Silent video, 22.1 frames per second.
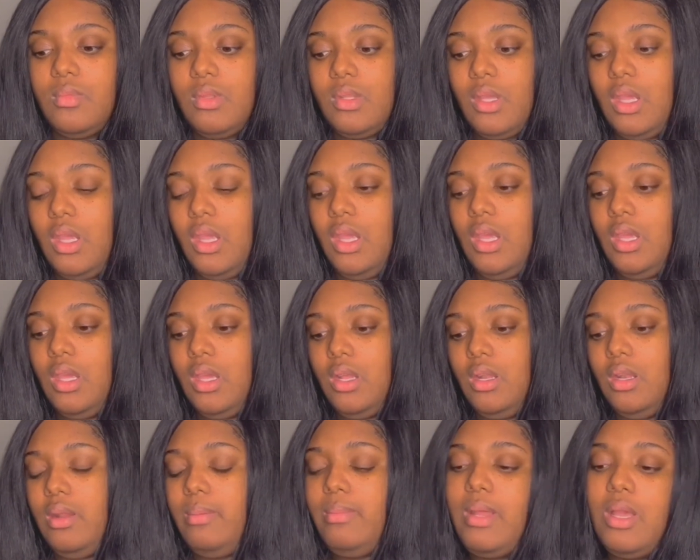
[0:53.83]
and
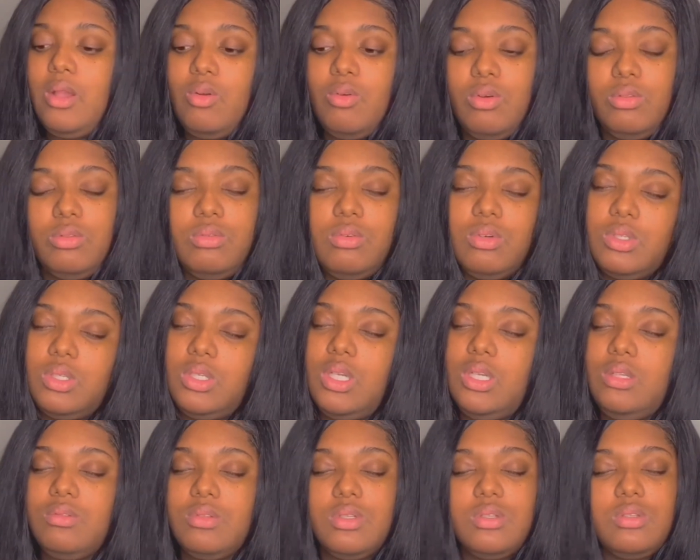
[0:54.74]
I'm not going through all the
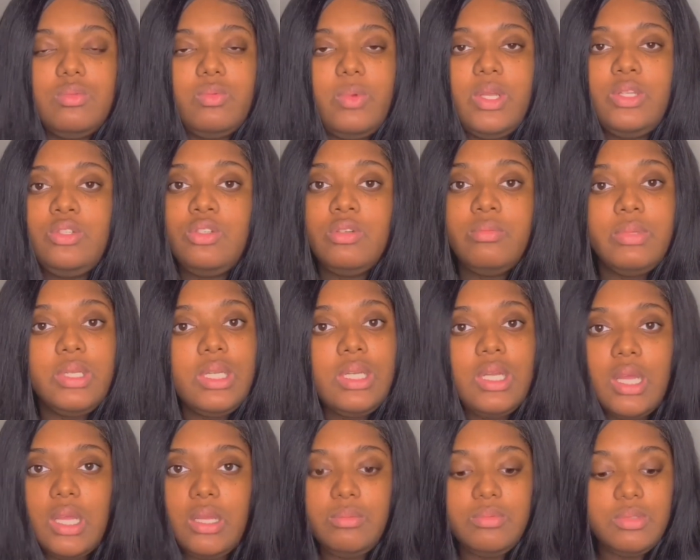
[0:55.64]
names because there's way too many
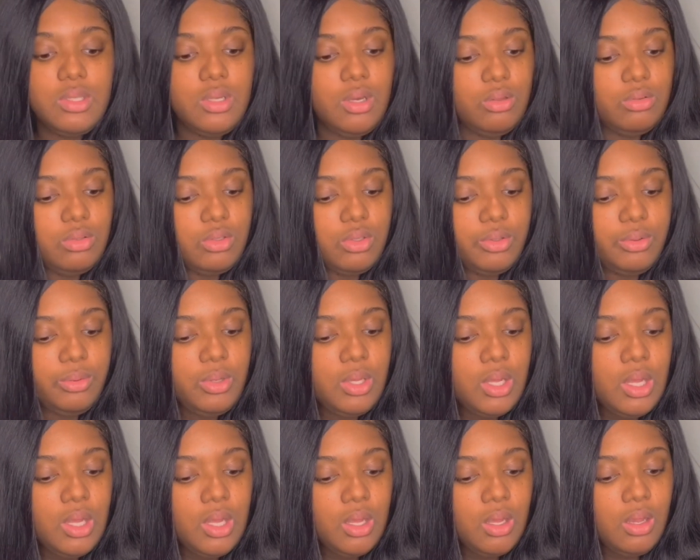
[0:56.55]
names to go through.
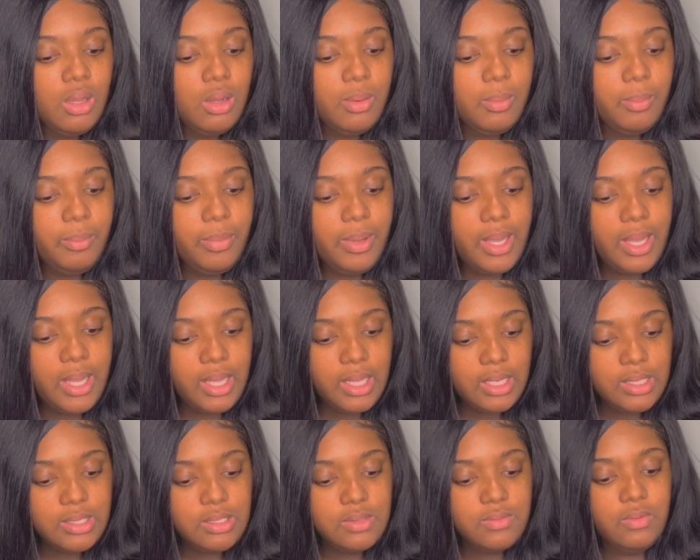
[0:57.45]
But it
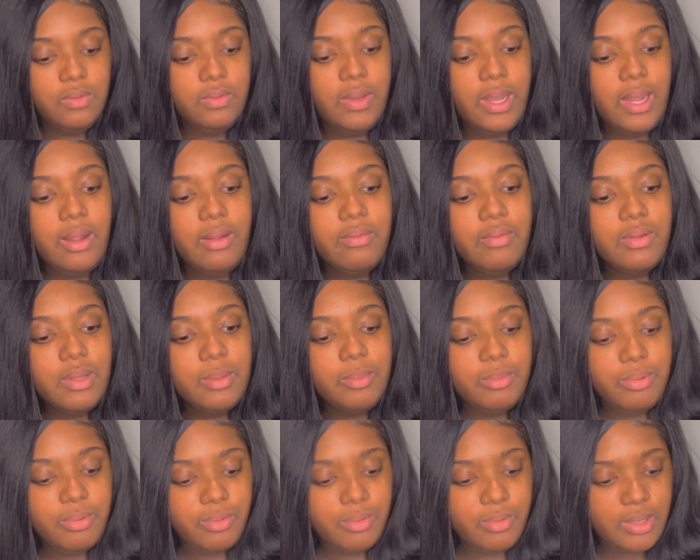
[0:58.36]
is very
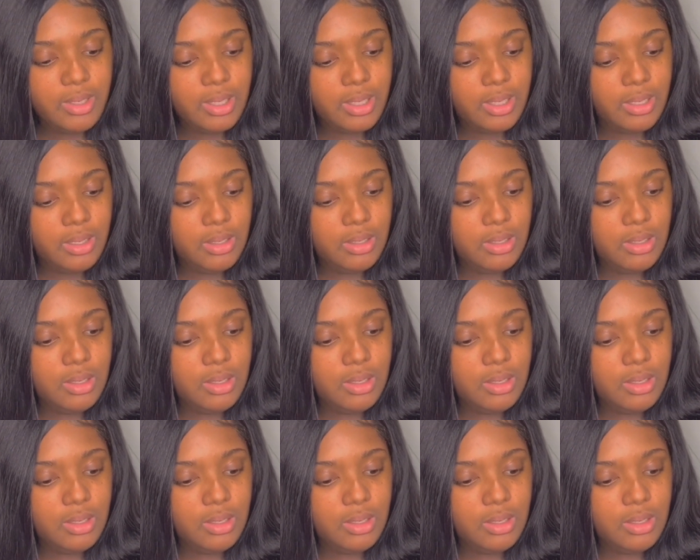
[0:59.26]
pretty.